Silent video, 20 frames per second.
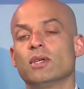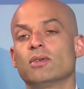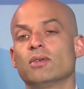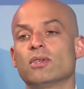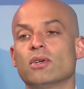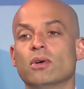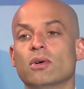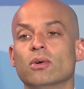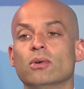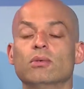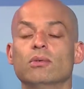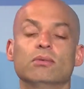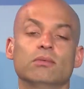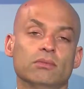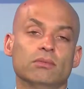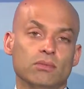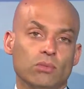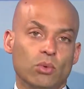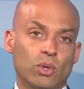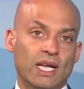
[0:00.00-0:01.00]
So
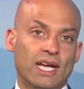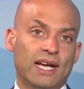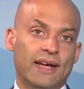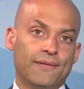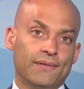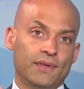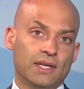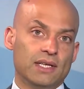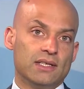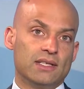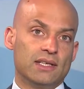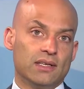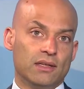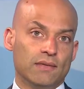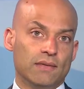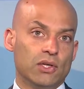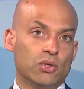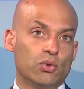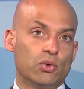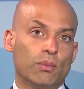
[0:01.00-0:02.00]
we have these
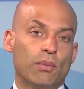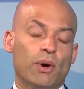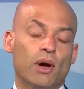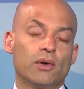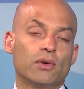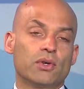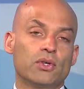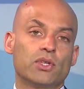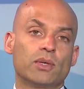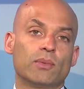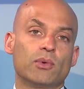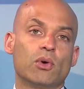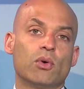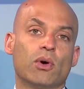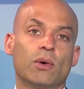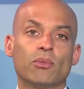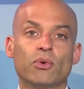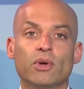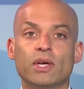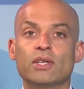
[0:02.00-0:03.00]
individual partnership
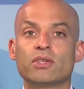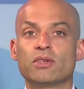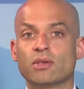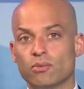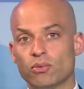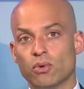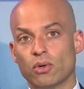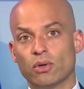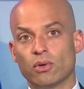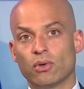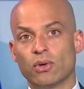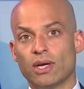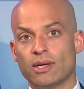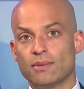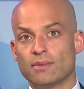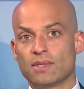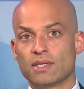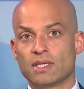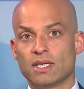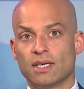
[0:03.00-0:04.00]
cooperation
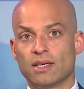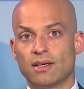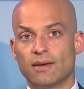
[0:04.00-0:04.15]
programs